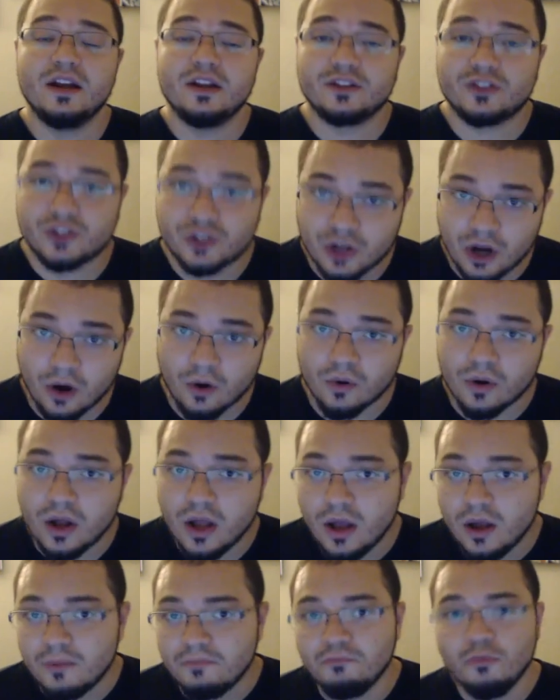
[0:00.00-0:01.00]
So,
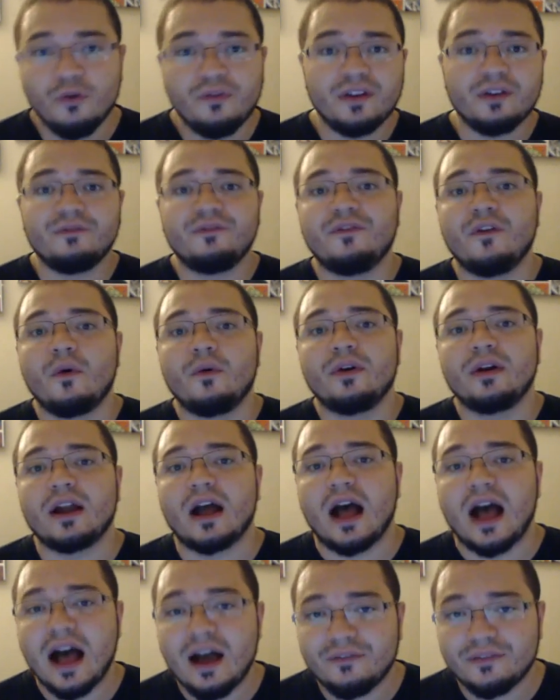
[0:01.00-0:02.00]
moving
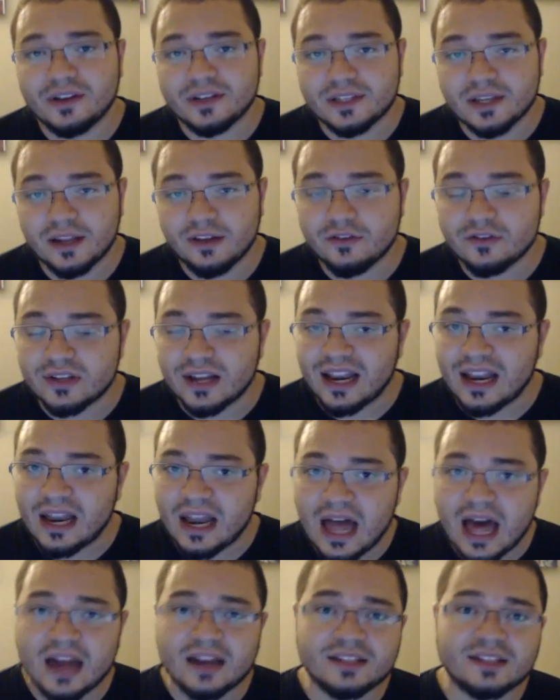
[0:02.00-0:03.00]
forward, obviously there's a
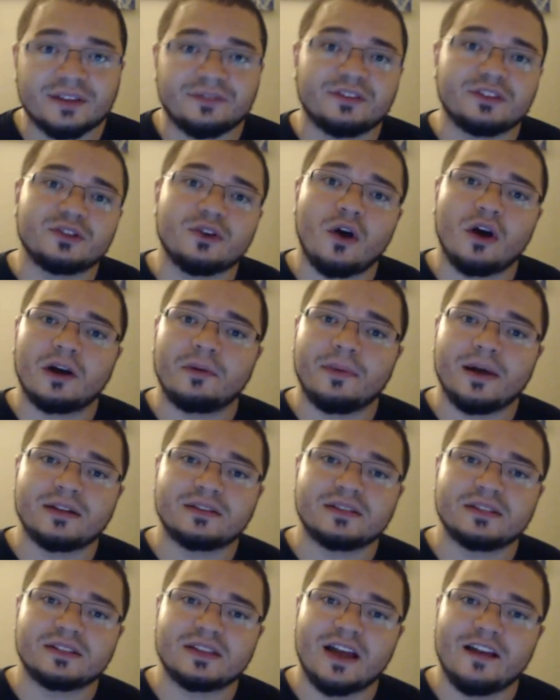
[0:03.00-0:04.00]
lot of stuff to talk
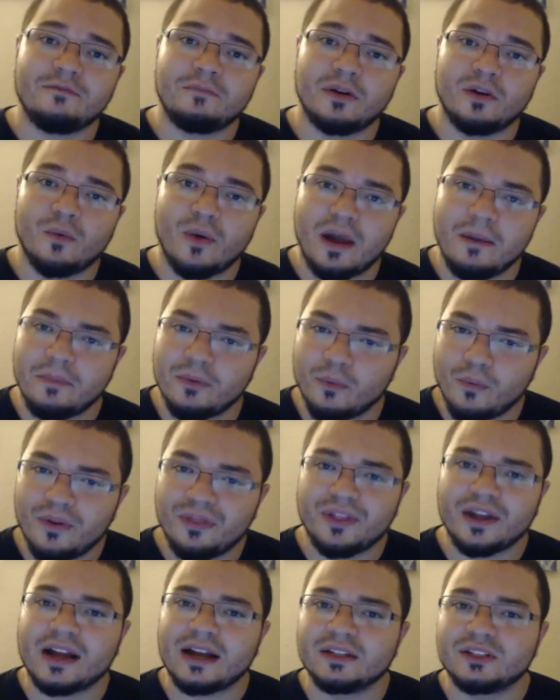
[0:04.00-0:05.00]
about since I've been away, but
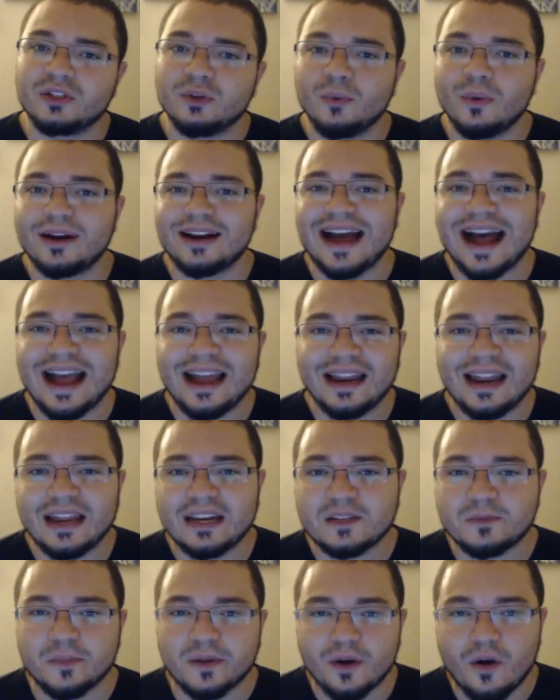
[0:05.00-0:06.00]
one thing I do want to
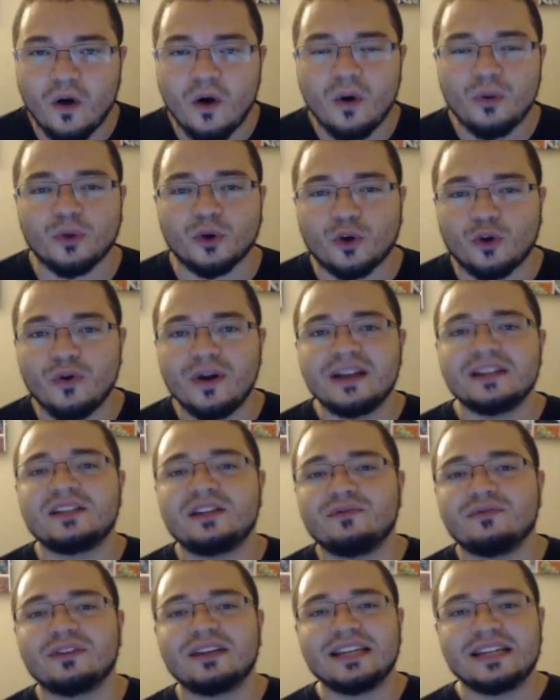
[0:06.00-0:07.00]
highlight has been all the
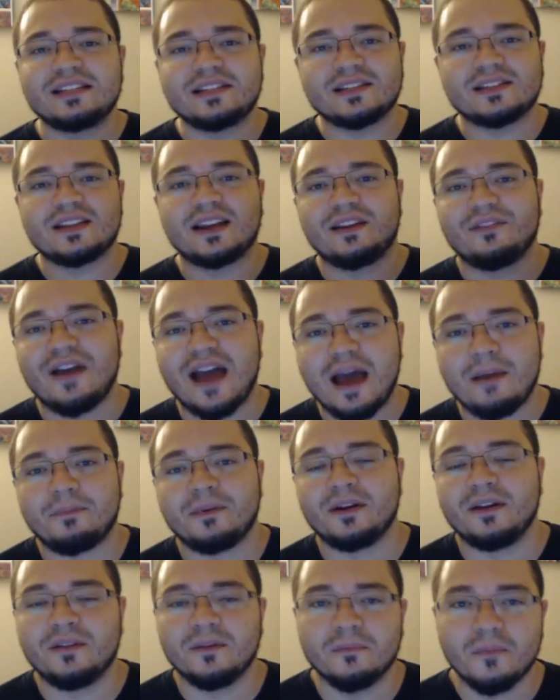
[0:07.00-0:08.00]
crazy releases that have
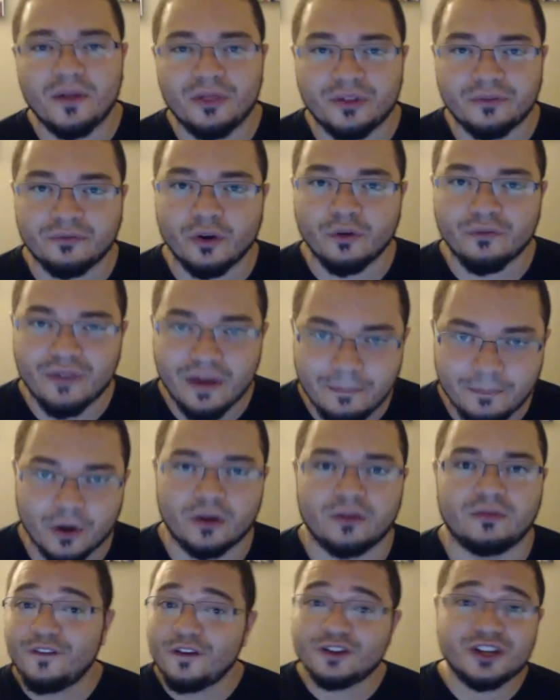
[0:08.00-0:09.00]
happened in the month of
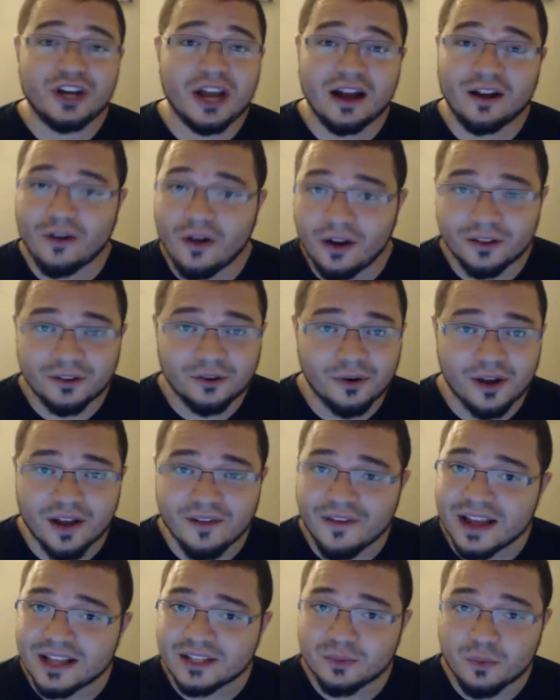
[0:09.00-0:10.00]
November. First, you had Call of Duty
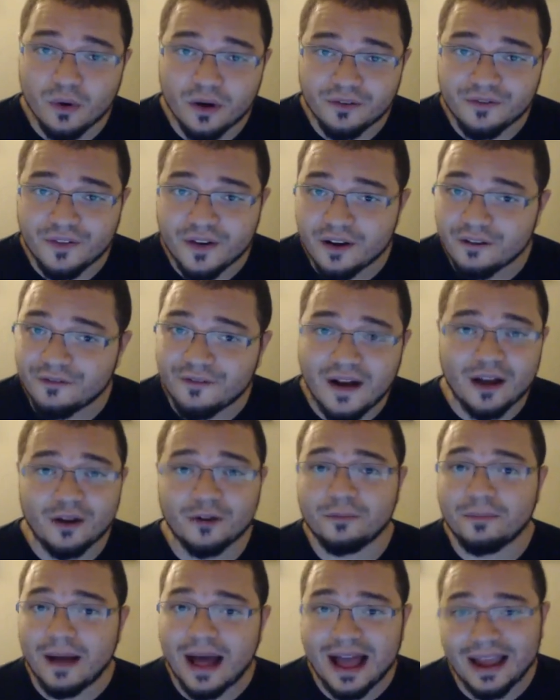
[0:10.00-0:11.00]
Advanced Warfare,
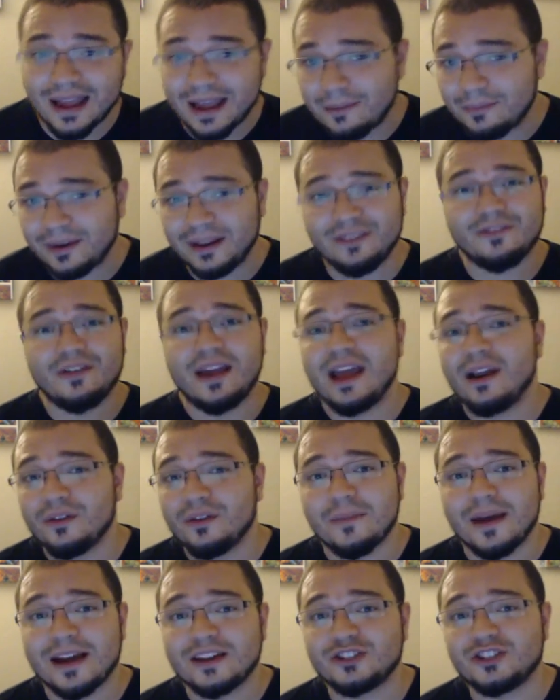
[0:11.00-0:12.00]
followed by, I believe, Halo
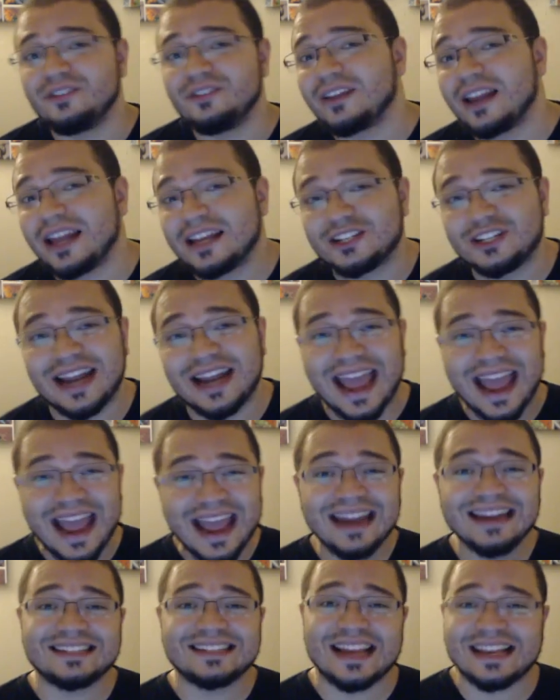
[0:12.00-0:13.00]
the Master Chief Collection
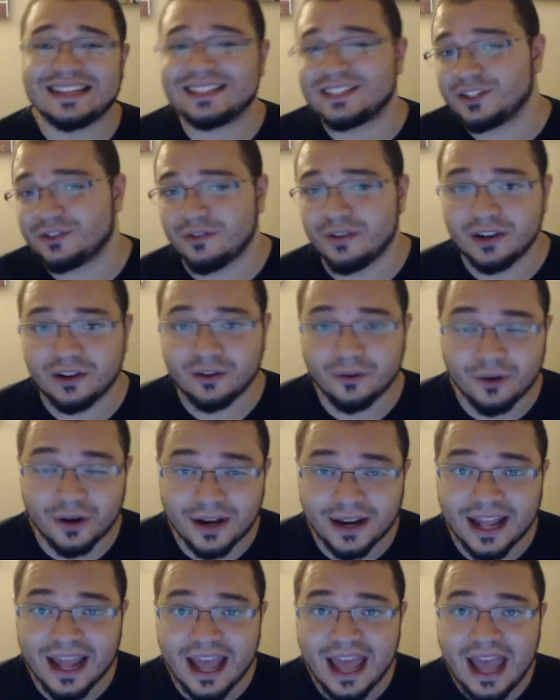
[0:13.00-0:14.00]
and Assassin's Creed
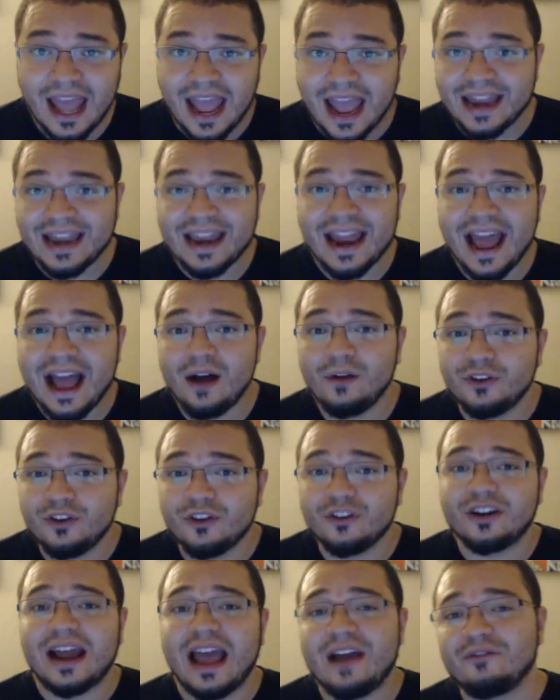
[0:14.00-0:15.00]
Unity, and now
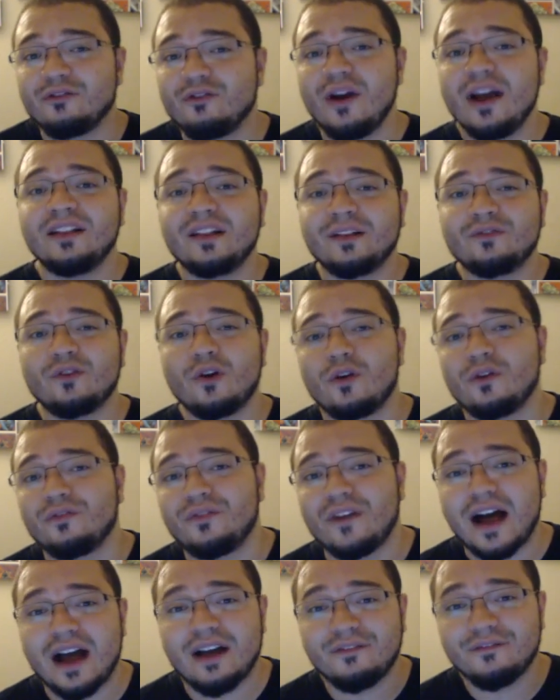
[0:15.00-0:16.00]
you're going to have Grand Theft Auto
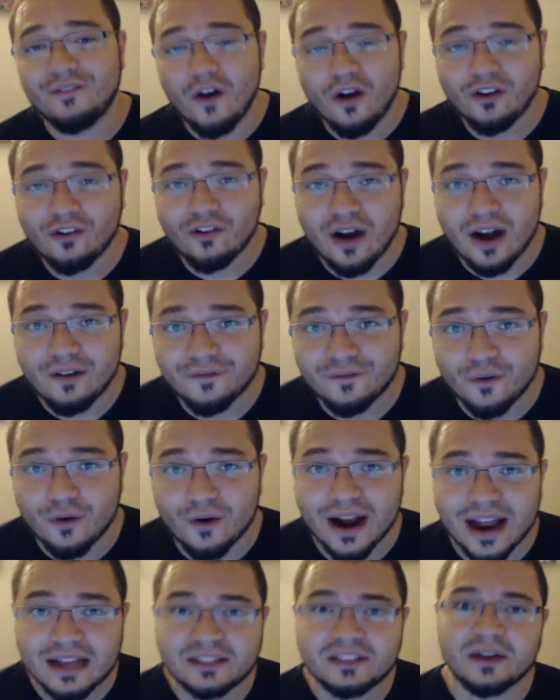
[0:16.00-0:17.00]
5, Far Cry
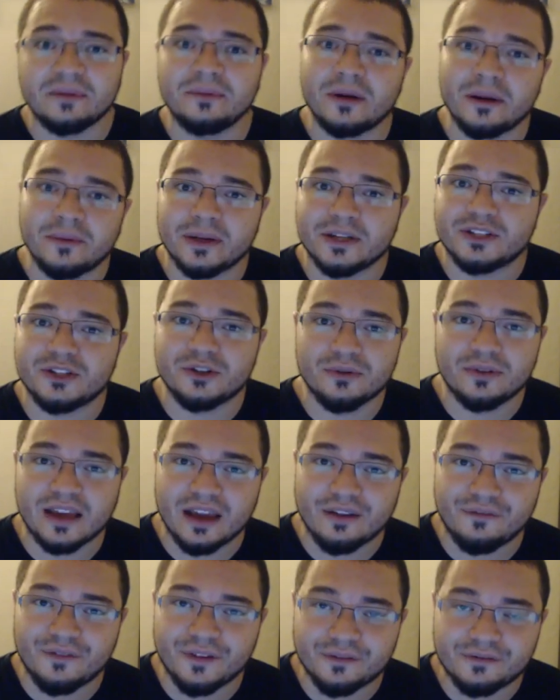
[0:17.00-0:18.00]
4, and WWE
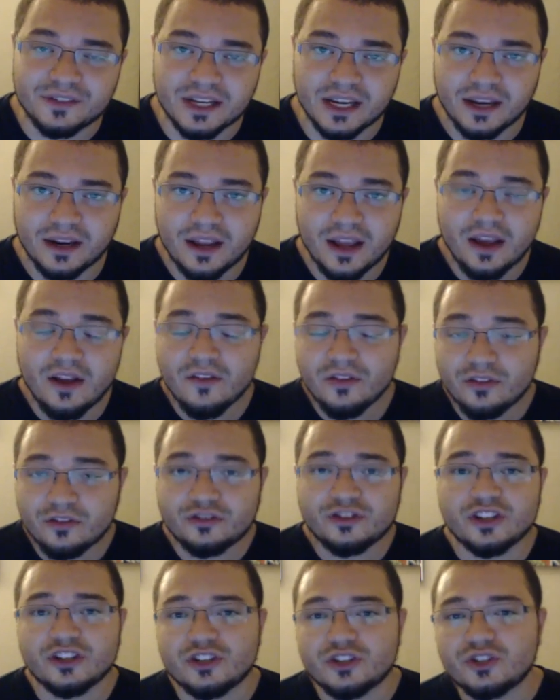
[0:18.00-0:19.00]
2K15.
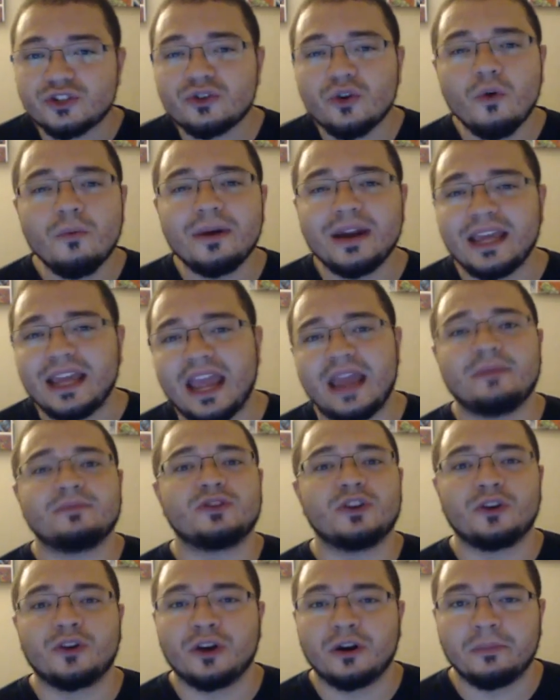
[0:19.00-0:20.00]
There's just so many
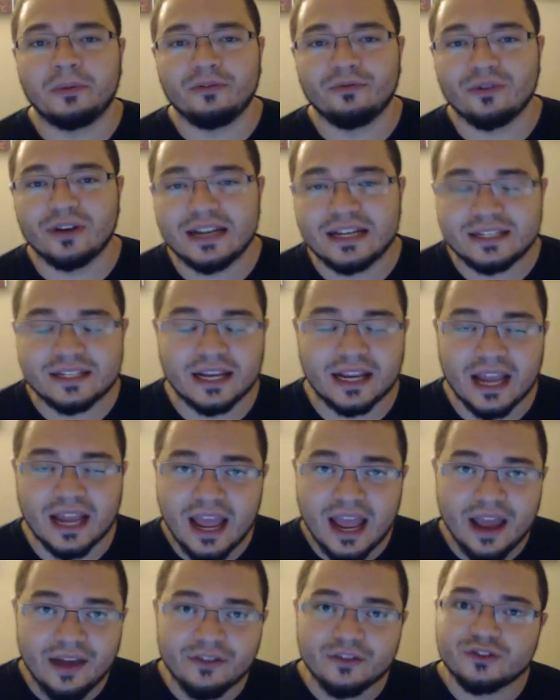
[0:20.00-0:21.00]
games that are going to be releasing,
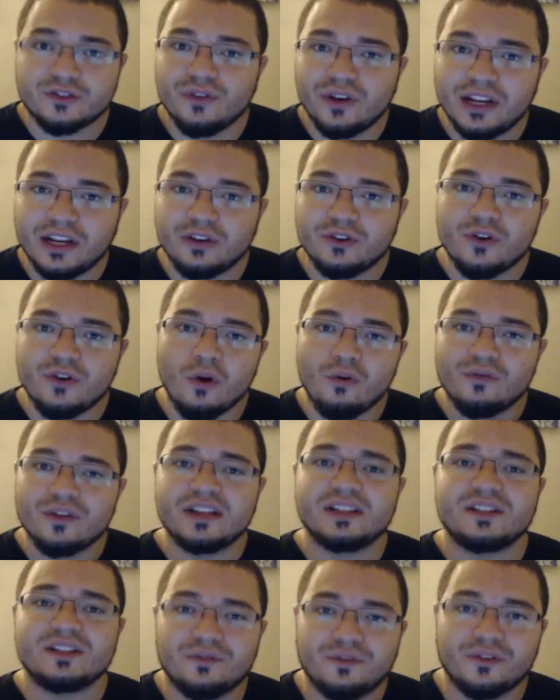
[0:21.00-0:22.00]
and there's really no
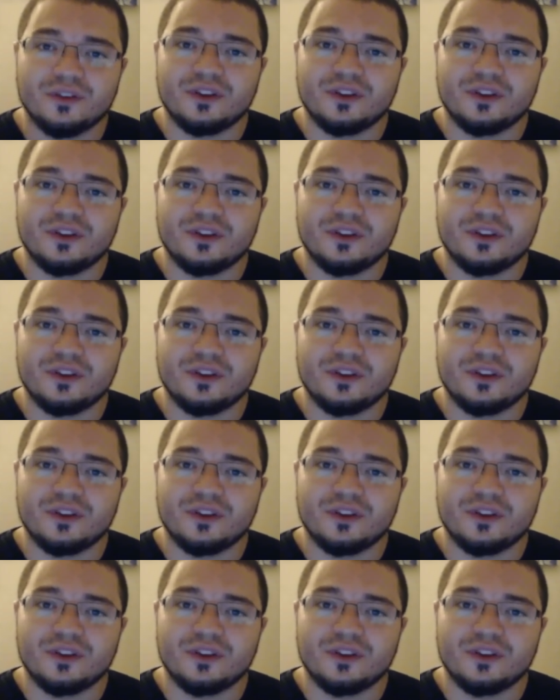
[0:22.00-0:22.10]
reason